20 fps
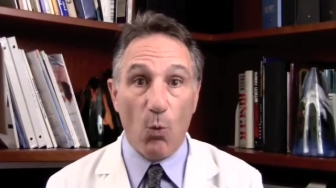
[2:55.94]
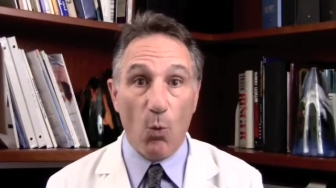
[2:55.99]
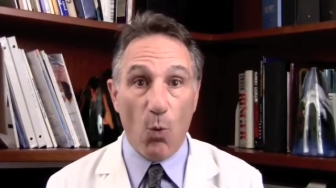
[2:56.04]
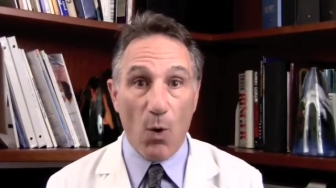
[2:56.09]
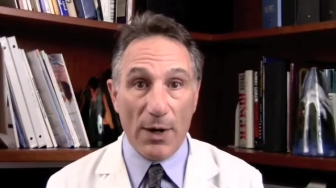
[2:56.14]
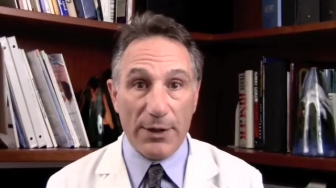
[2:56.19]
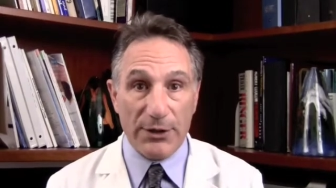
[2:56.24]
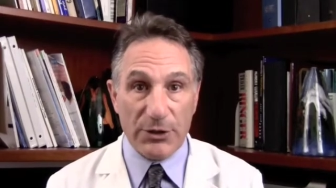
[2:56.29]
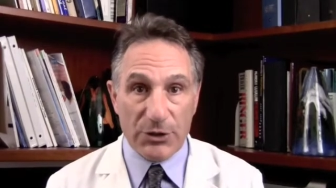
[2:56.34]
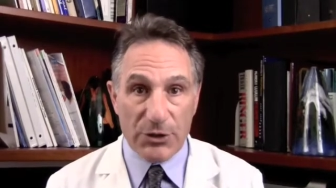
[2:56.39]

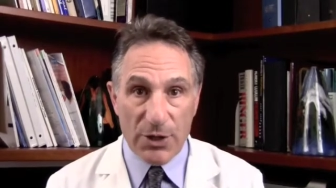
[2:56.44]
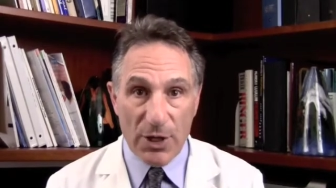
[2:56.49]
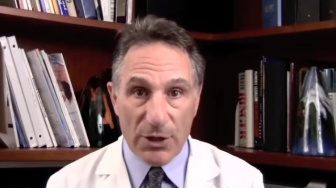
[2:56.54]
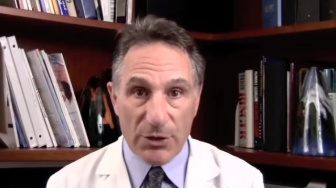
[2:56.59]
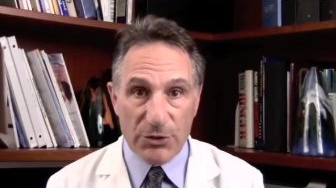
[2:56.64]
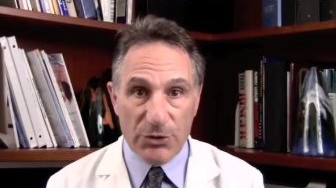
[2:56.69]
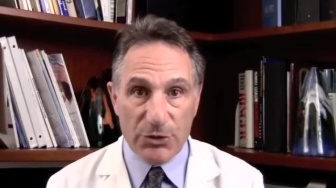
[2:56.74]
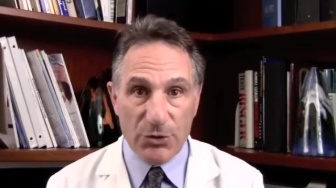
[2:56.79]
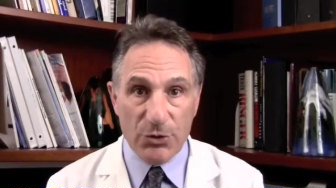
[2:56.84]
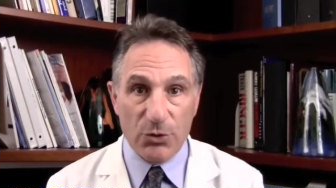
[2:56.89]
What it
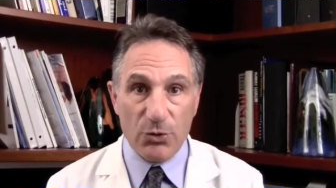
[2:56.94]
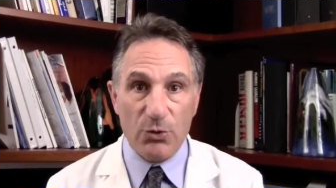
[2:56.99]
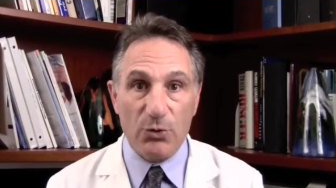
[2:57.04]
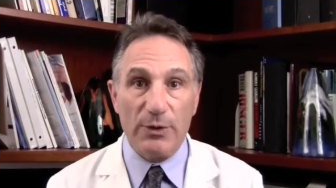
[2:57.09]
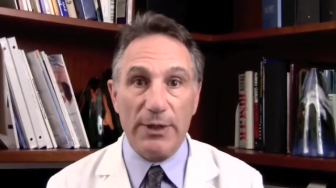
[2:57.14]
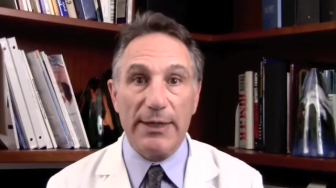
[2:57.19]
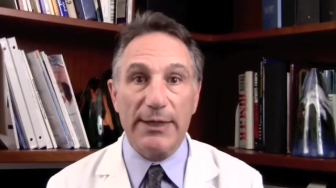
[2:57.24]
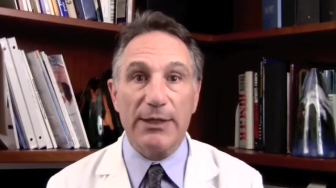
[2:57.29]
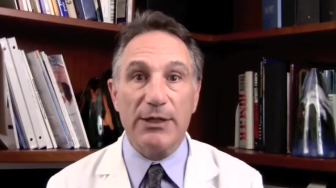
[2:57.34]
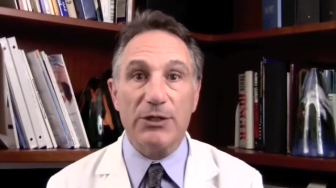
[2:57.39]
does
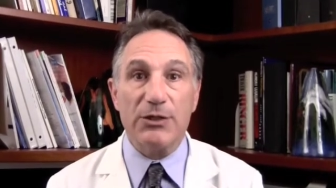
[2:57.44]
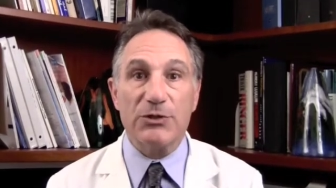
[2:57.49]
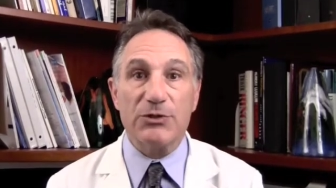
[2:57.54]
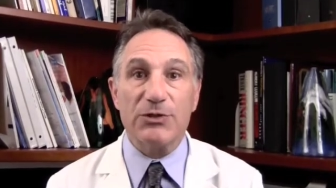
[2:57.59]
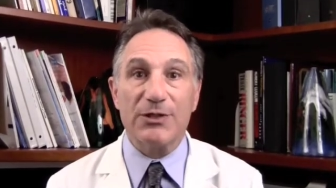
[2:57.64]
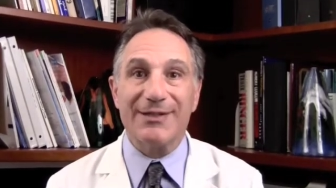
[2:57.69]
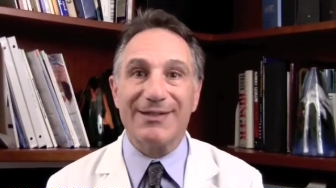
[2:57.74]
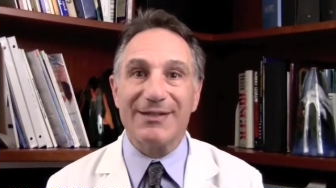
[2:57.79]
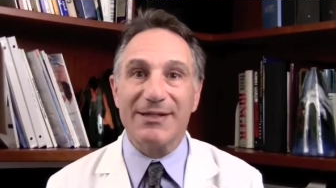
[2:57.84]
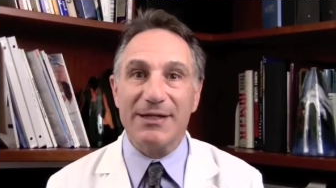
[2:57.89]
do
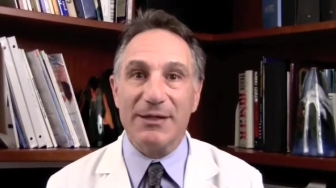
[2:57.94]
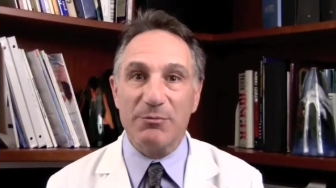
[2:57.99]
is it